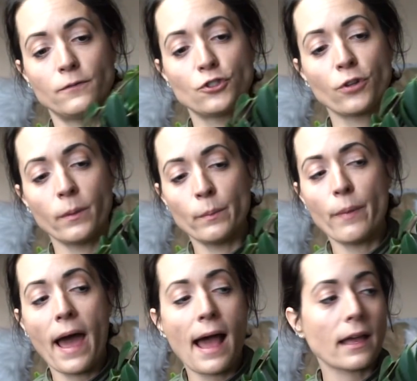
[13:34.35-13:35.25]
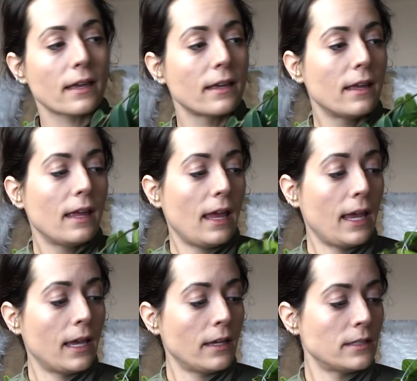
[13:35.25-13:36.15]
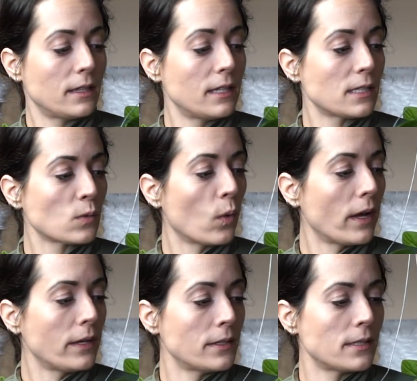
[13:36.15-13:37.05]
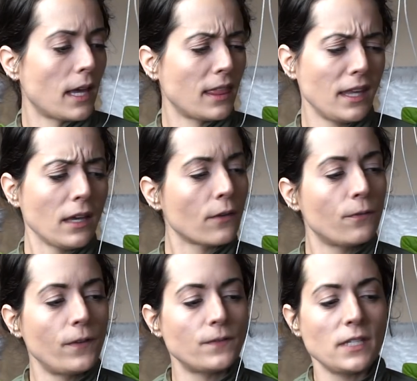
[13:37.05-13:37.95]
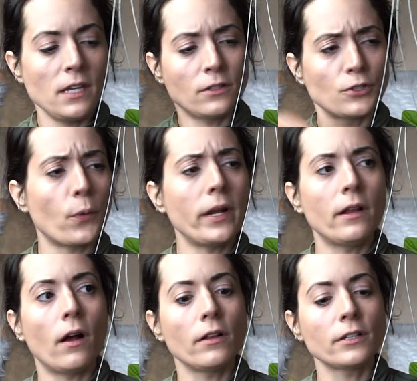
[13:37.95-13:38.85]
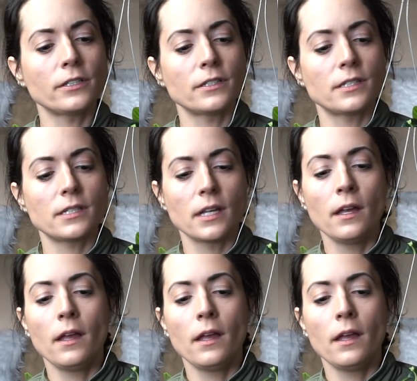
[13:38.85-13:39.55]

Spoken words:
of trimmed back, and this was, I think, $15 or $20.